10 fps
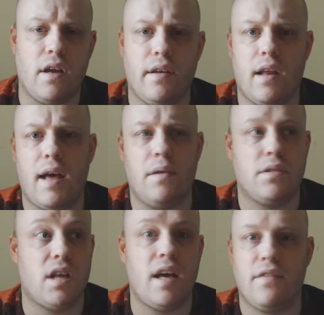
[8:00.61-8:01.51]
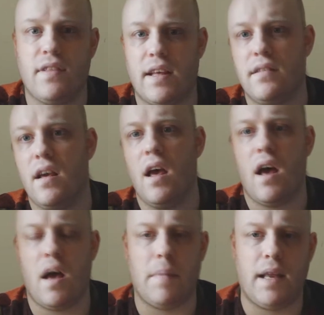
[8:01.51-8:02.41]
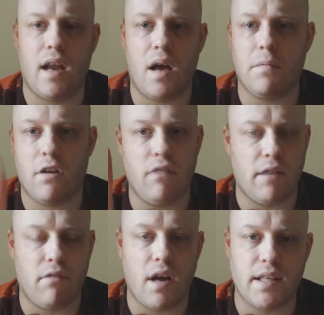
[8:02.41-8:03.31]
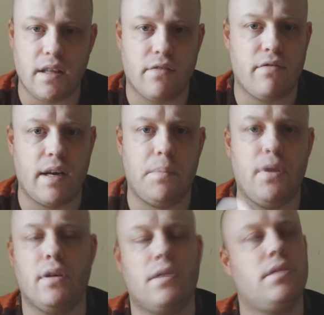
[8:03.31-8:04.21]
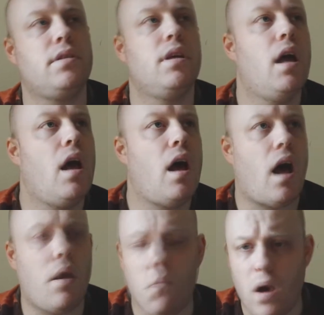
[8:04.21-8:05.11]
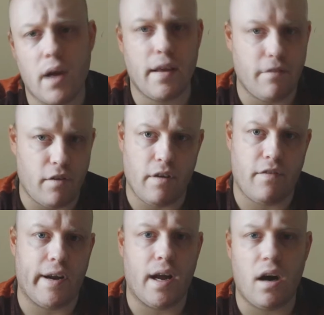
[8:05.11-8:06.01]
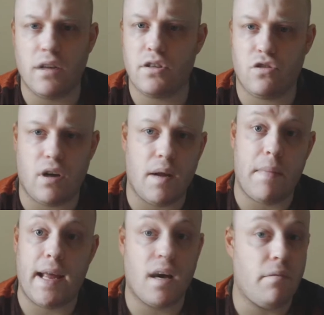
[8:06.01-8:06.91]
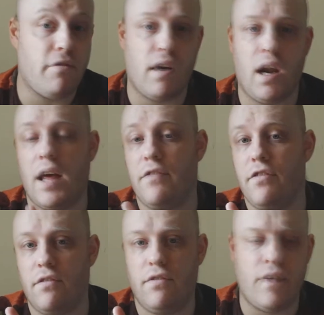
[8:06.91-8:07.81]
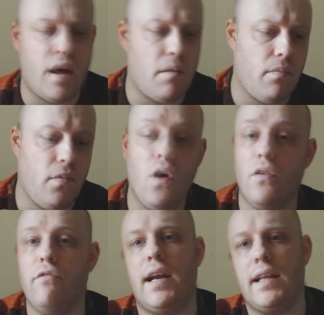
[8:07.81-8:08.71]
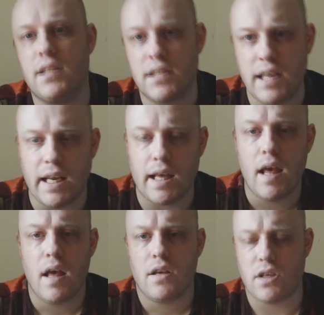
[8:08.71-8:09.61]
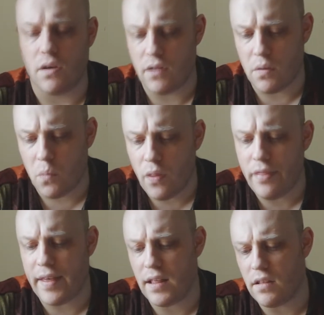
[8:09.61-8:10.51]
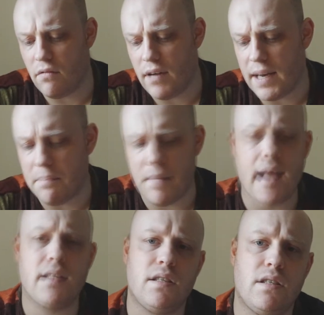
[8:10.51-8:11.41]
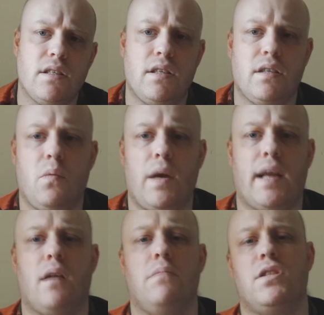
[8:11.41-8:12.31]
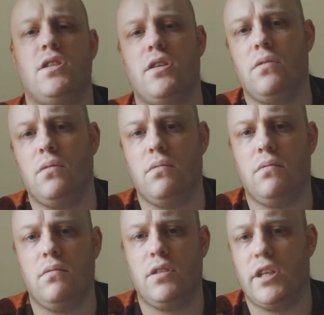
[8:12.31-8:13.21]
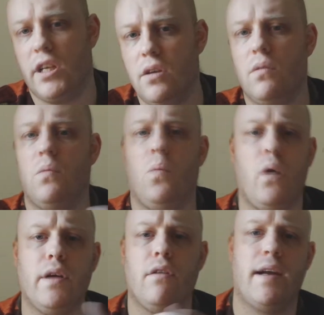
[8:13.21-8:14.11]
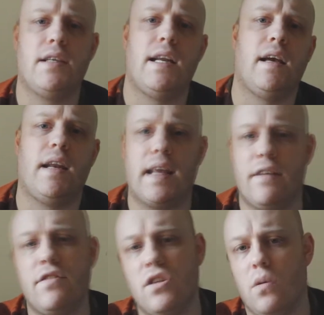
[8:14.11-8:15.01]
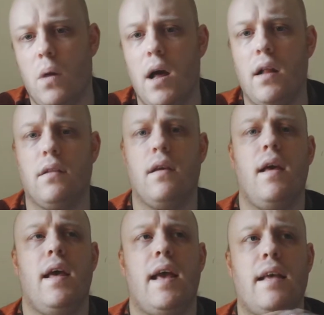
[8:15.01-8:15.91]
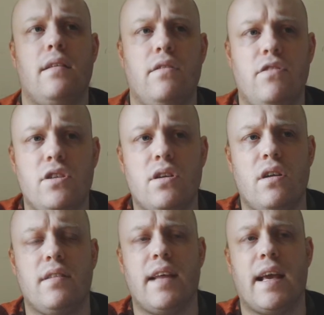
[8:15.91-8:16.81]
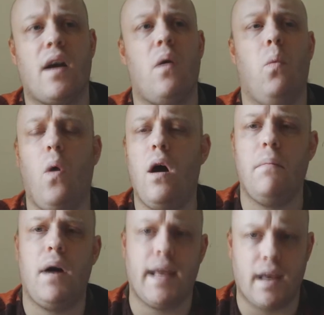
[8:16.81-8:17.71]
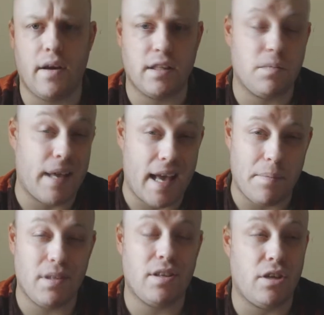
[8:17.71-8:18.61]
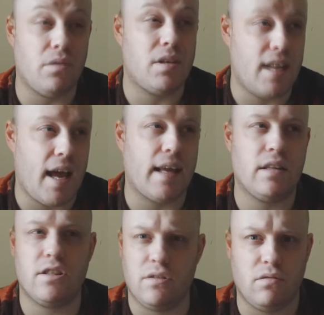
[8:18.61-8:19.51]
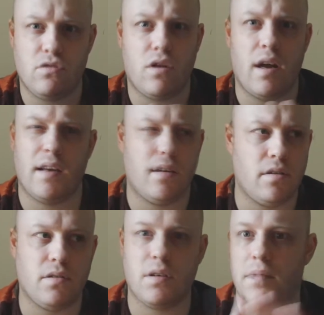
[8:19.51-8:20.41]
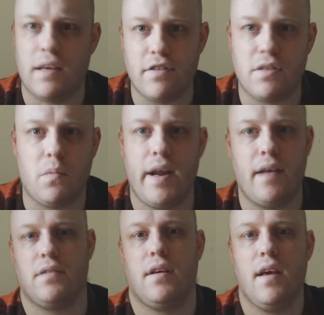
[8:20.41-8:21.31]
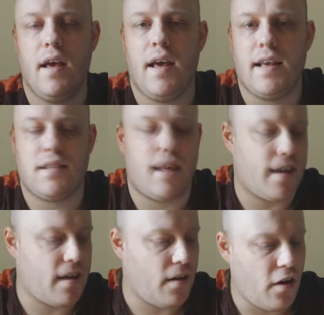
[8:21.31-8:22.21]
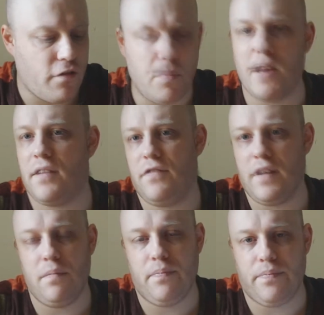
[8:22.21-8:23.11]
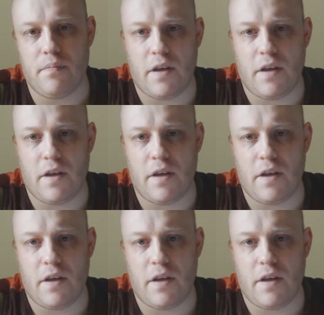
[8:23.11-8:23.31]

done outside of this, I mean, I'm currently writing 3 books. I'm working very, very hard to try and make up for a life of not really succeeding. So the one thing that really matters when it comes to you and what you're actually going to give to the world is you've just got to think, what am I going to be able to do today to try and do something for someone else? It's like a lot of my film